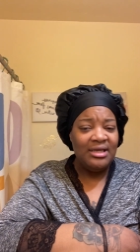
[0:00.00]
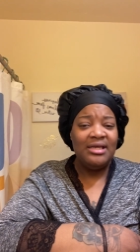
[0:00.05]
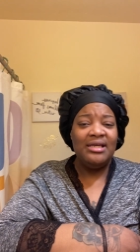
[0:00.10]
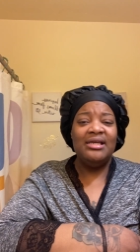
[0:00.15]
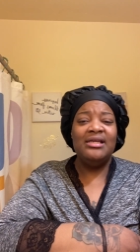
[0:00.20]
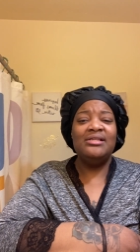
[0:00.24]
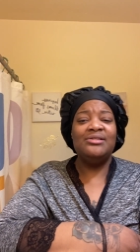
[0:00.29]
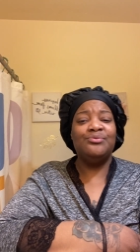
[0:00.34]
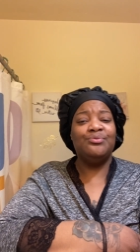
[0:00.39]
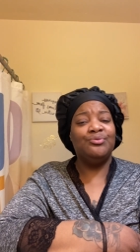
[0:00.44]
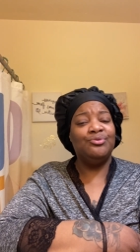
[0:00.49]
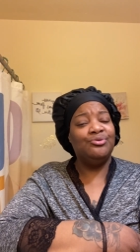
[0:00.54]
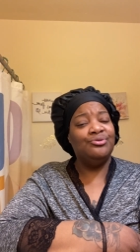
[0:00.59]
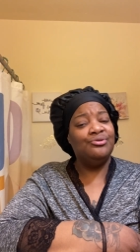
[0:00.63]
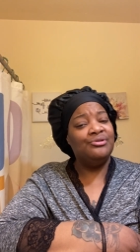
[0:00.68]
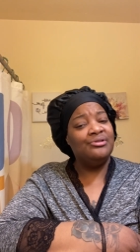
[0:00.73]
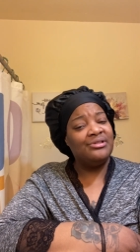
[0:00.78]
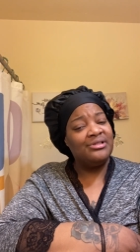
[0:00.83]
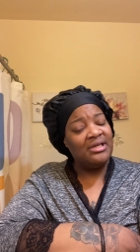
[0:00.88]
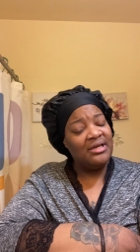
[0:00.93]
it's
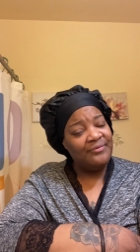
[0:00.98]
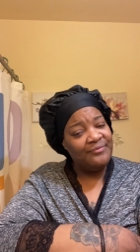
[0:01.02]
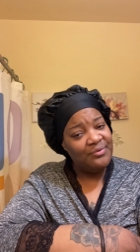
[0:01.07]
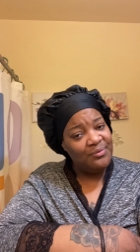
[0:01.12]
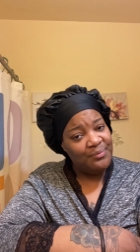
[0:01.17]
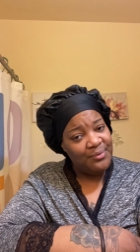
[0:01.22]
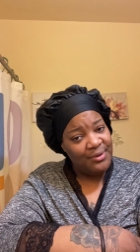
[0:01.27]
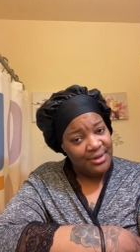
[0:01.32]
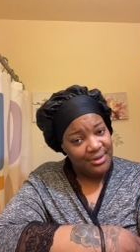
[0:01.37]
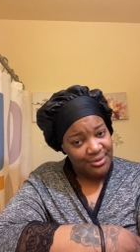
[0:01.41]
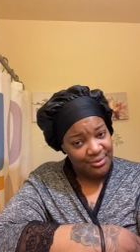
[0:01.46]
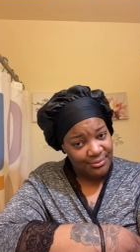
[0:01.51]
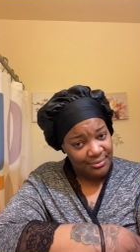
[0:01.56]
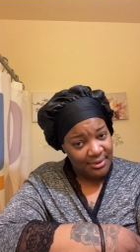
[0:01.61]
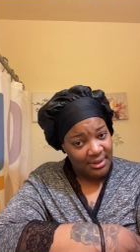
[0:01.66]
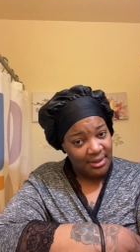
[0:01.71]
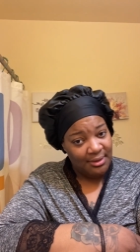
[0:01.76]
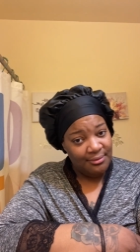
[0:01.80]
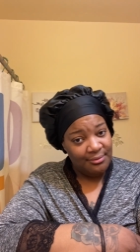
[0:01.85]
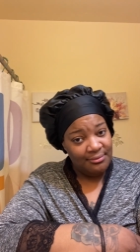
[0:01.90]
rules everywhere you
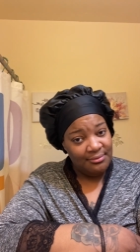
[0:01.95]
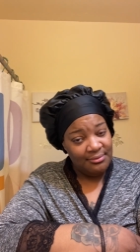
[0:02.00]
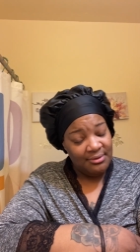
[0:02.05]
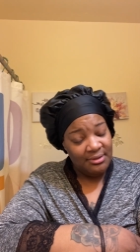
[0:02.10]
go.